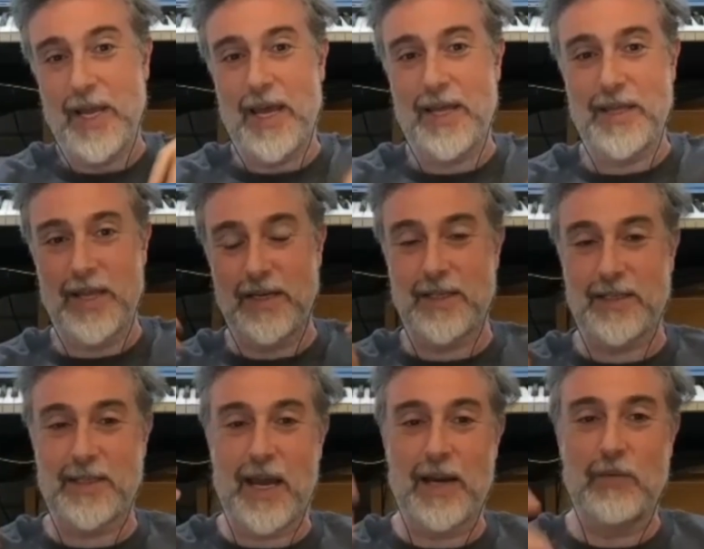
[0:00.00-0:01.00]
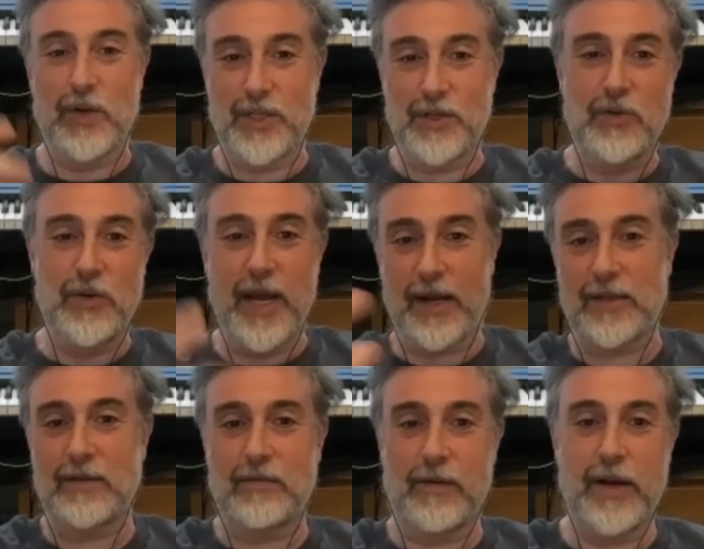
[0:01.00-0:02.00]
and then decide what to do
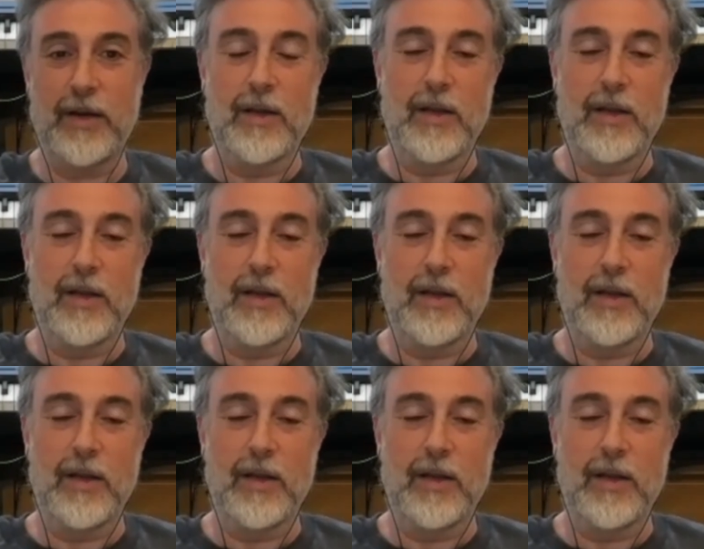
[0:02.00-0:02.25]
next? Right.